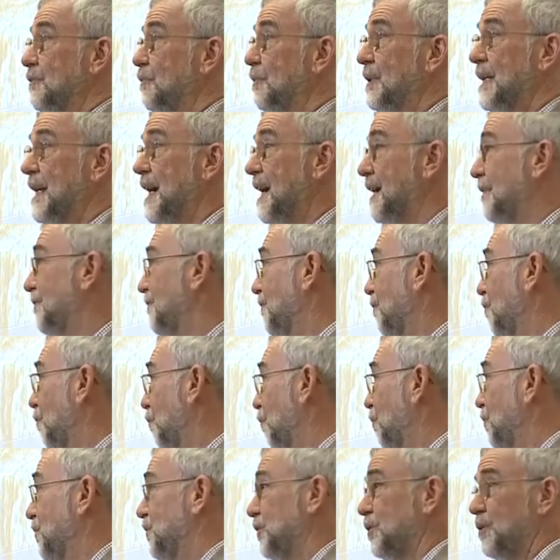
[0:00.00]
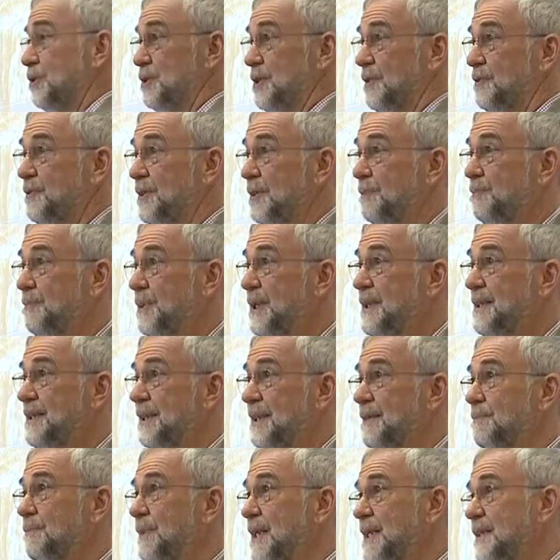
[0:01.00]
We have all sorts of
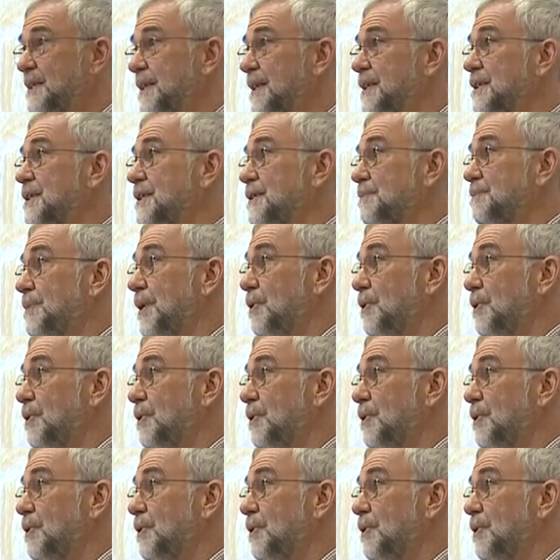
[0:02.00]
competing meetings,